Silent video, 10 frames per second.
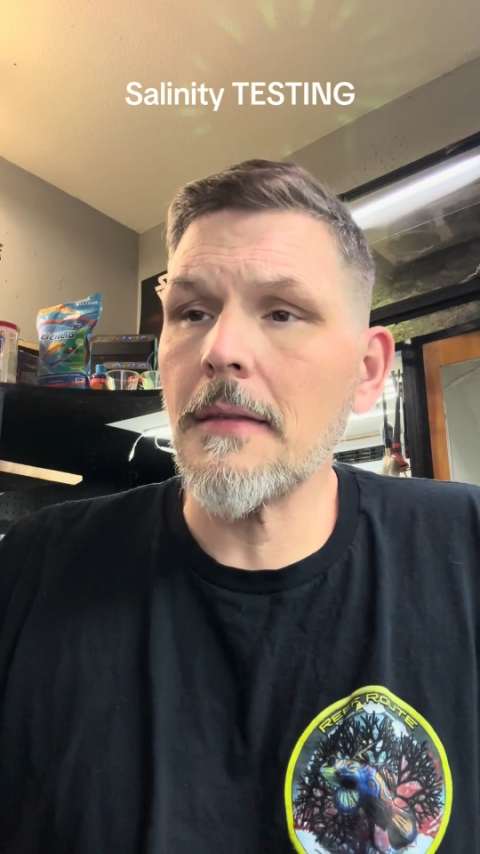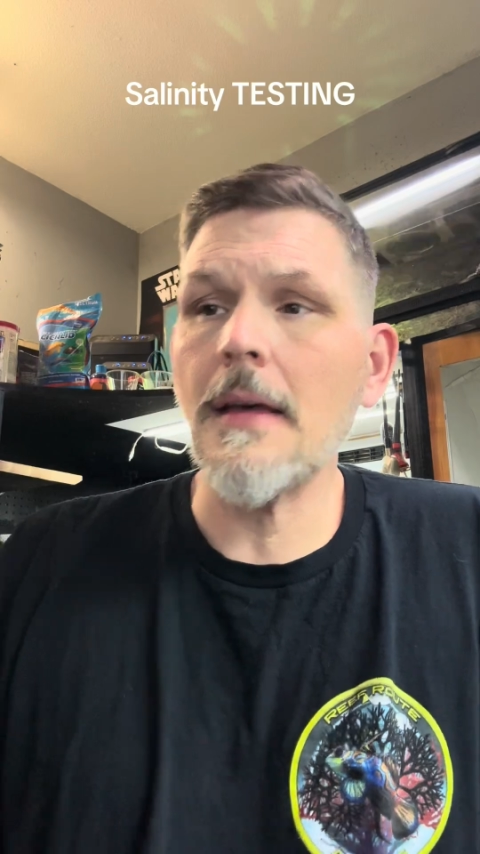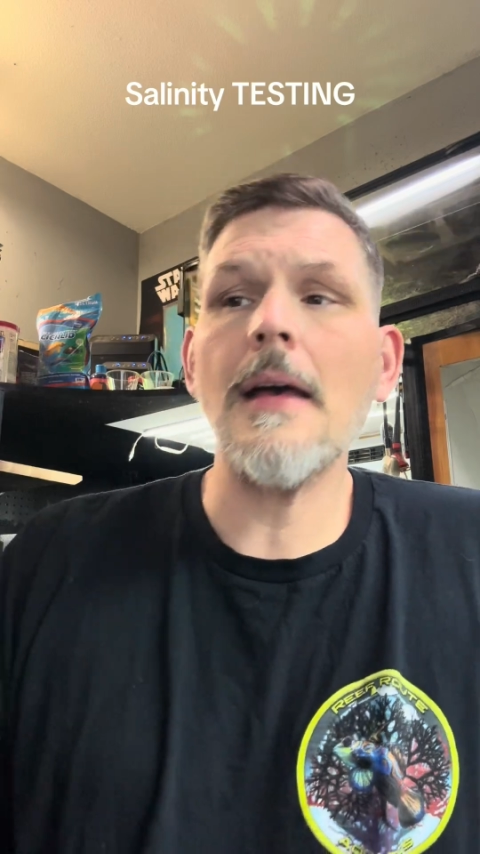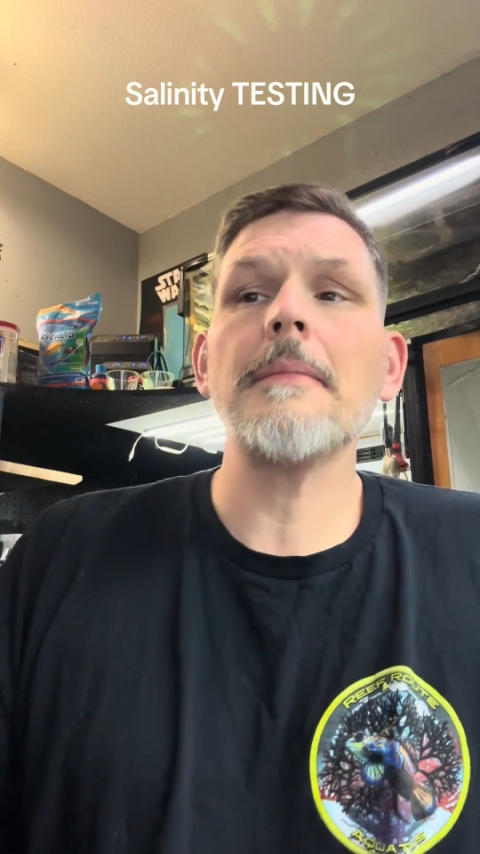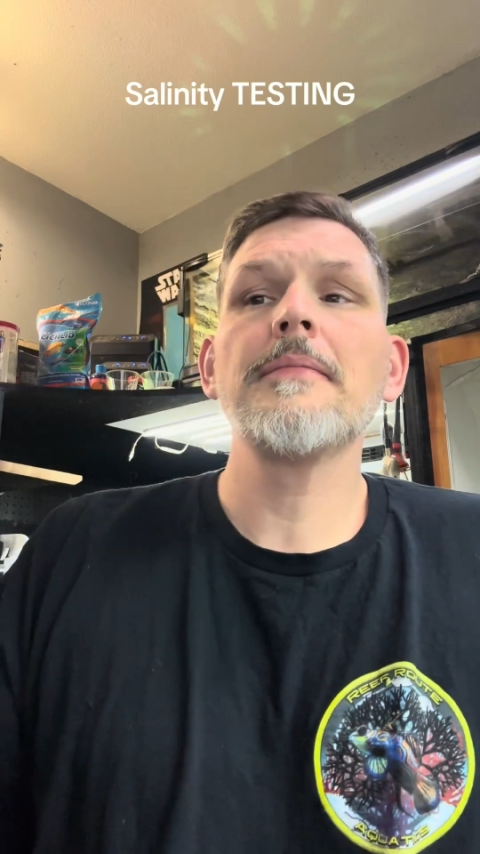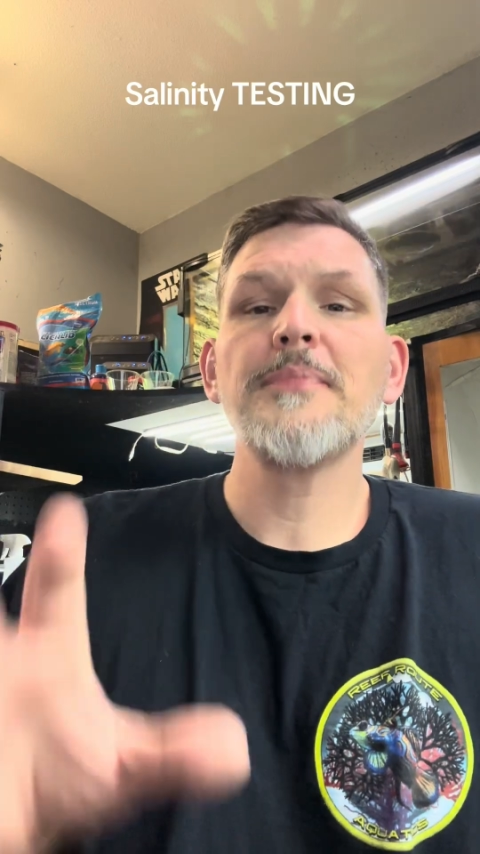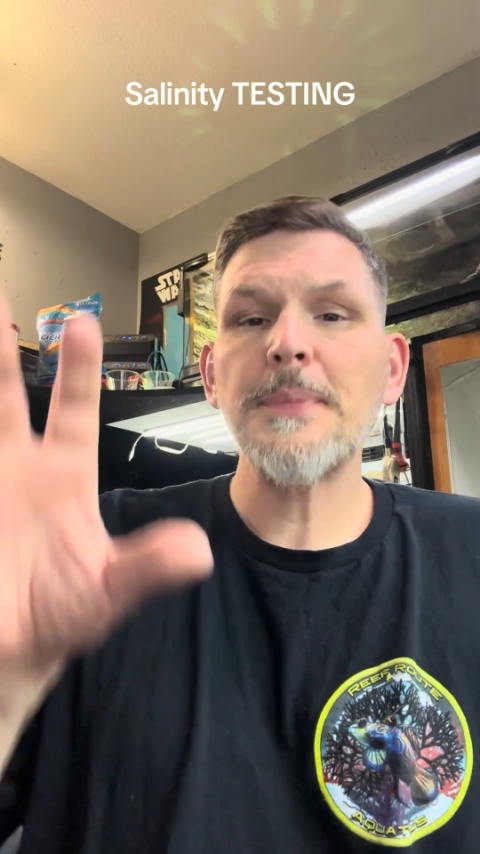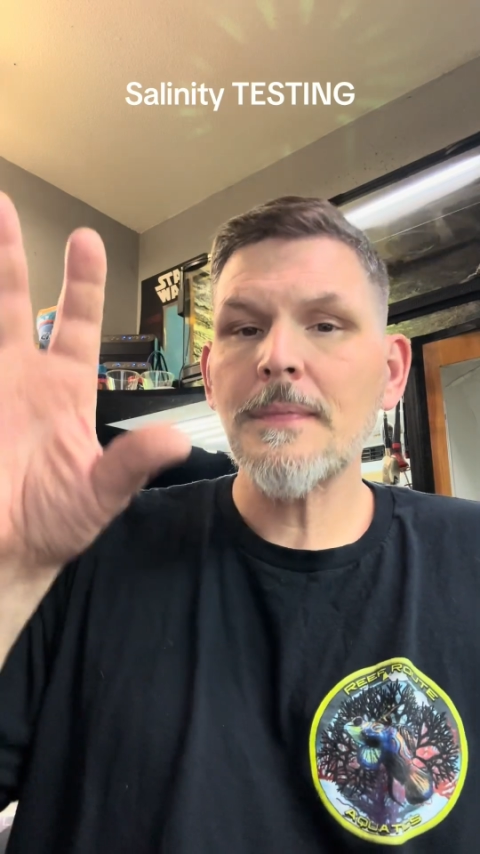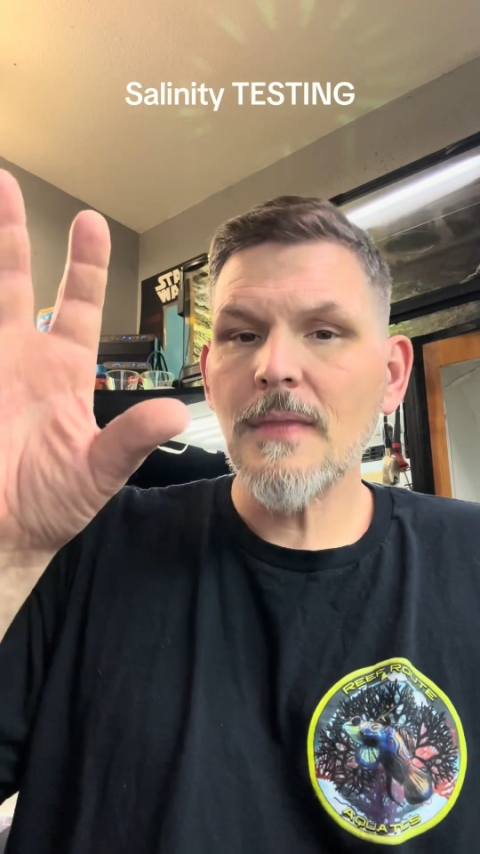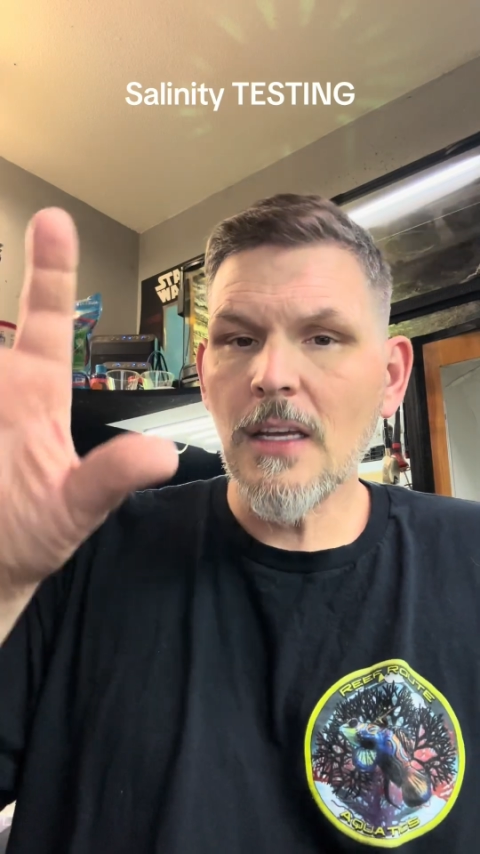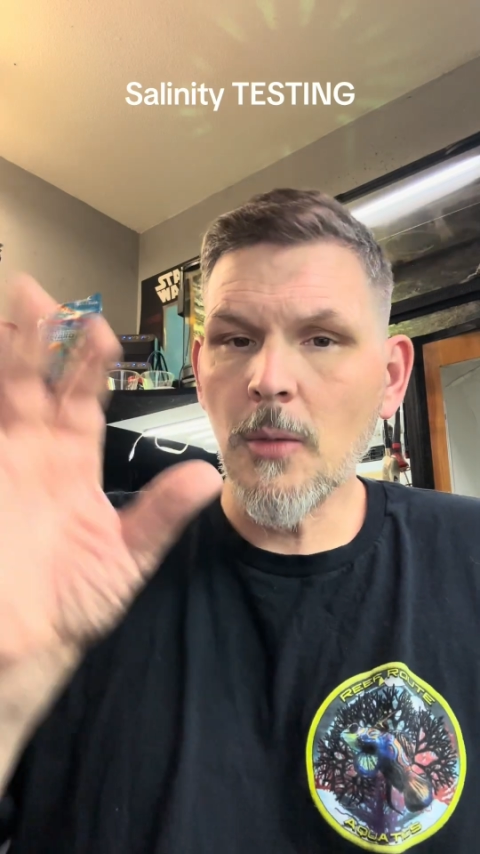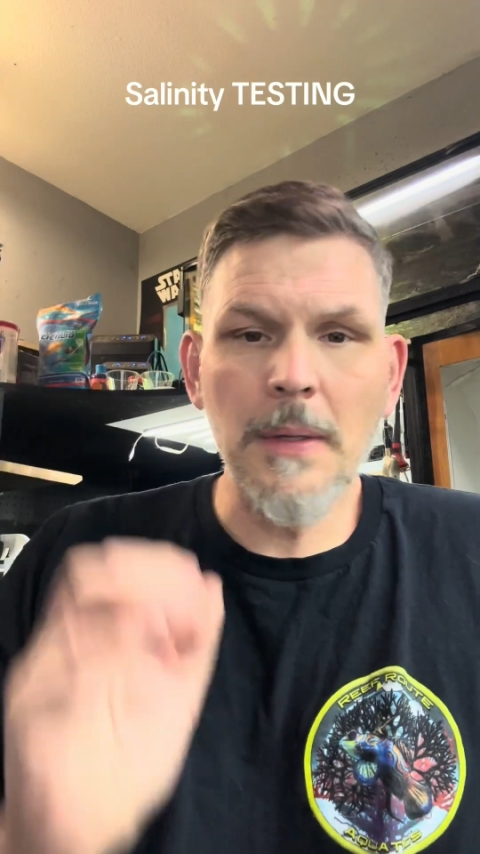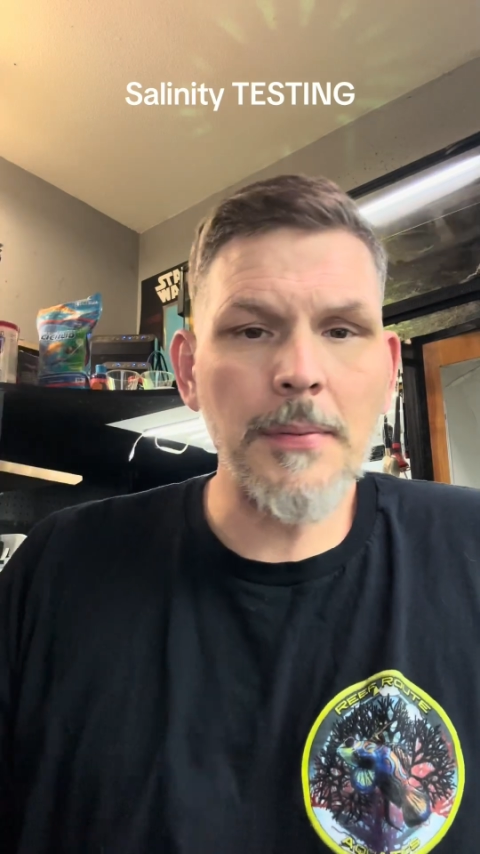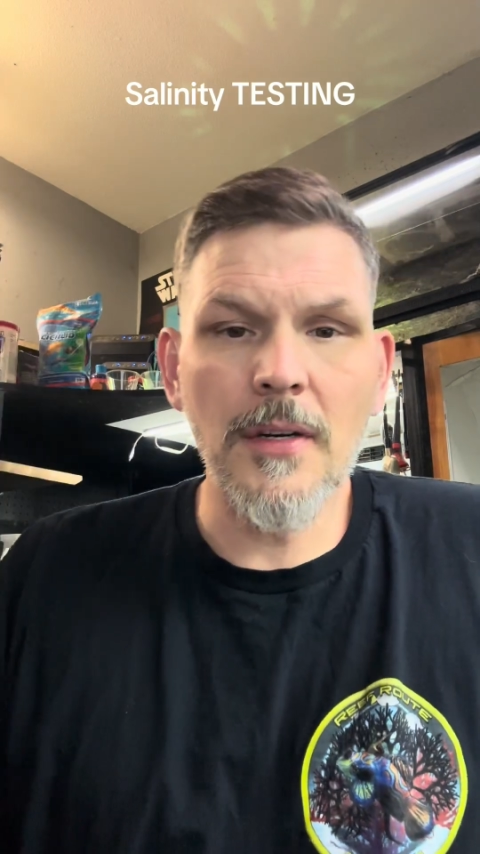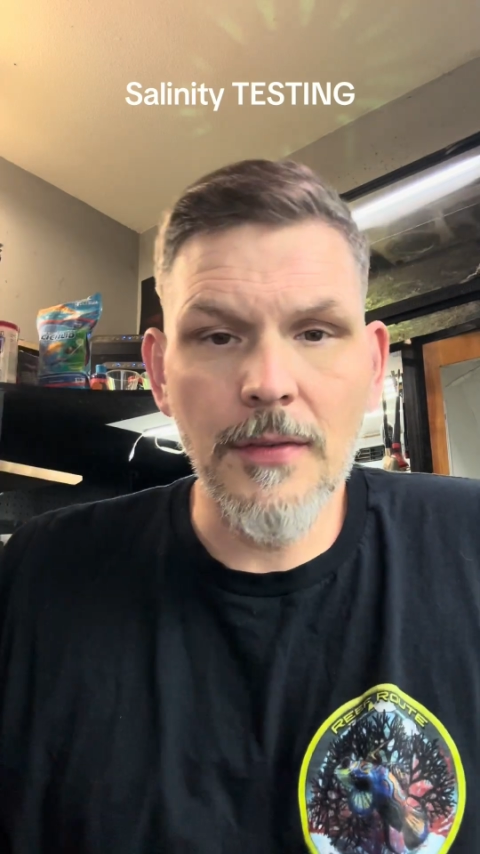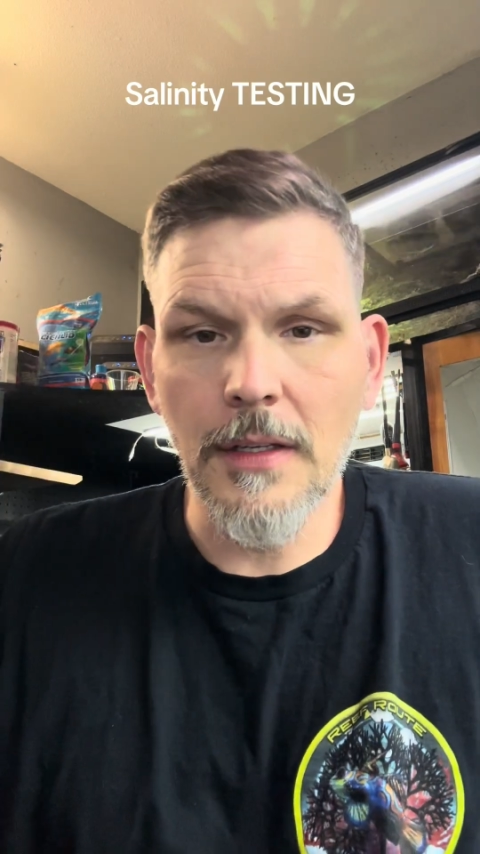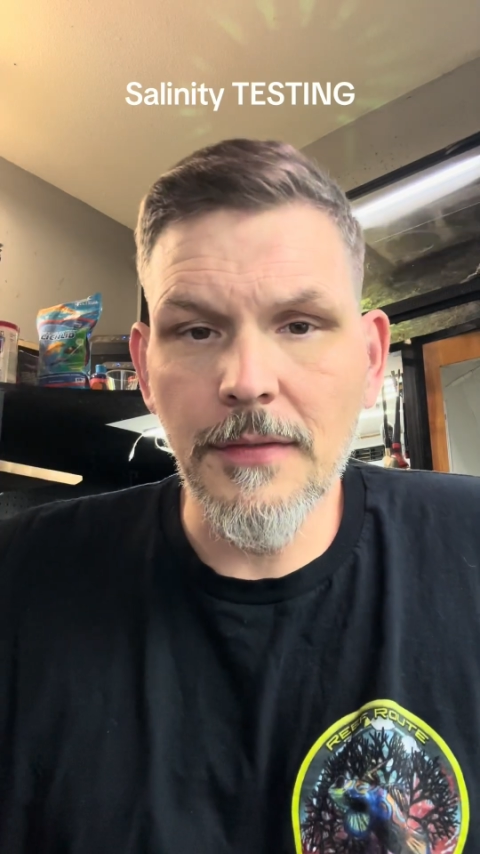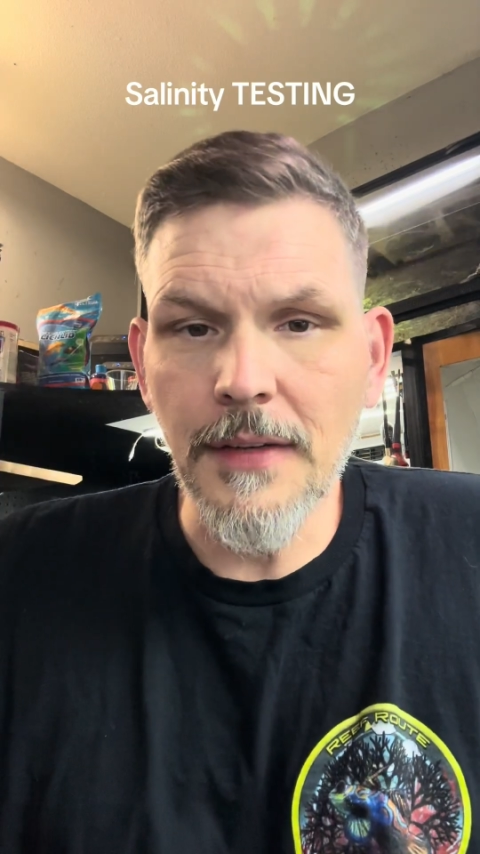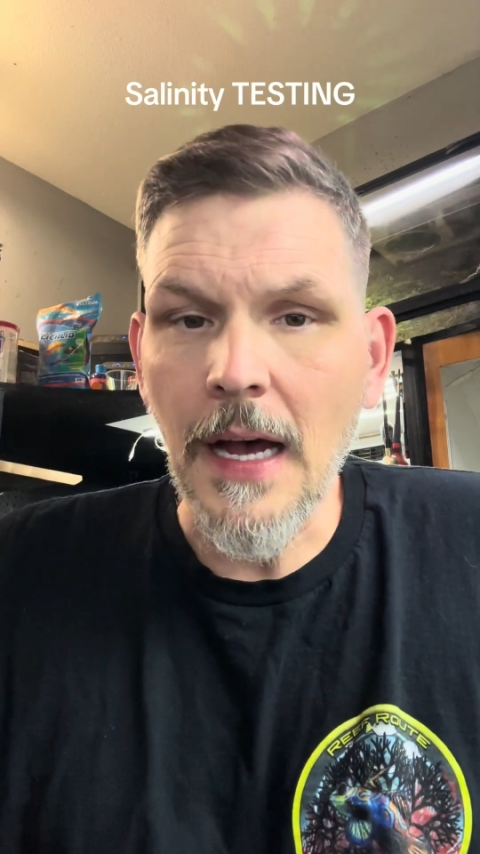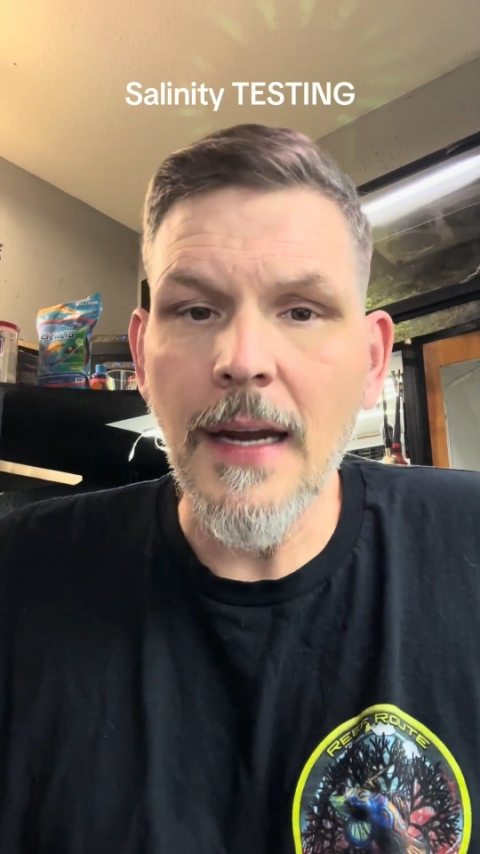that, it'll be perfectly
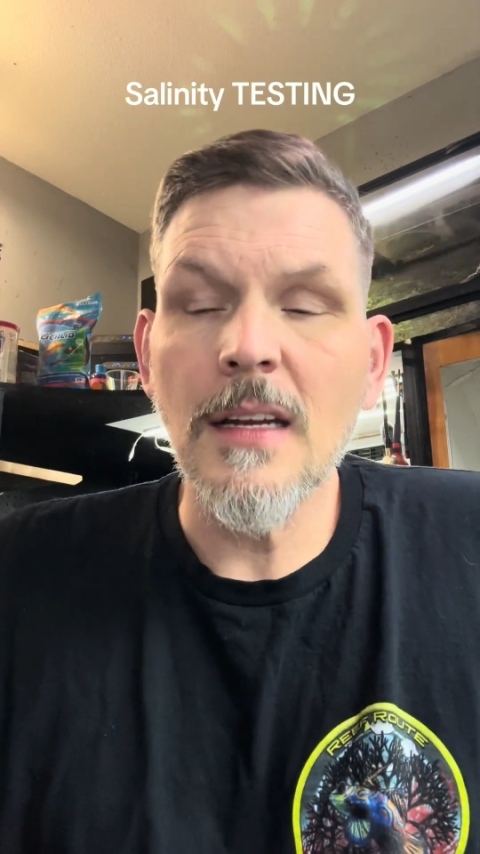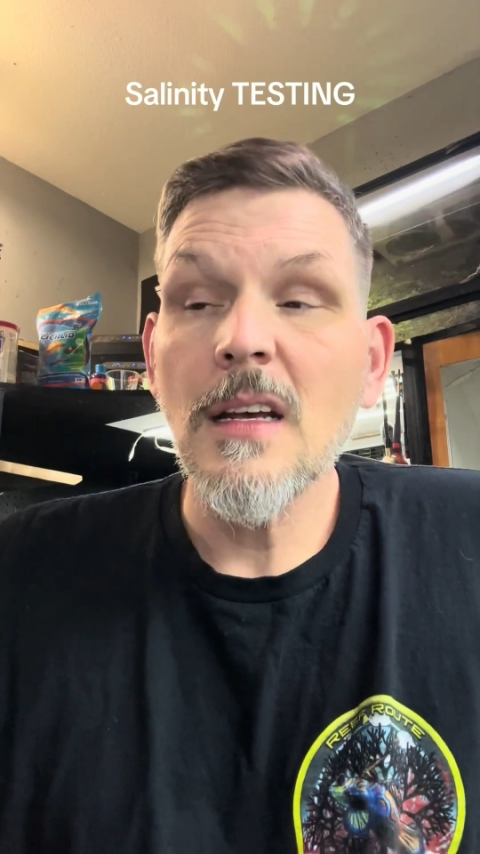fine.